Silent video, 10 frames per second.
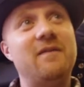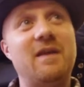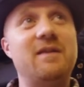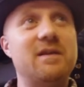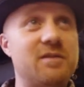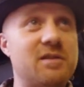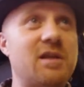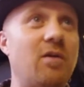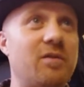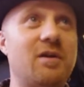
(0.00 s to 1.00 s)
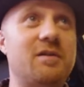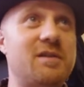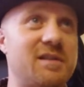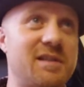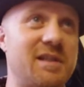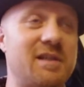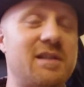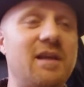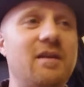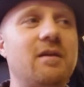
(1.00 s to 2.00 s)
and then the, the solo dancers to
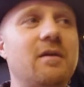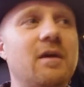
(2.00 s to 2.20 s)
16.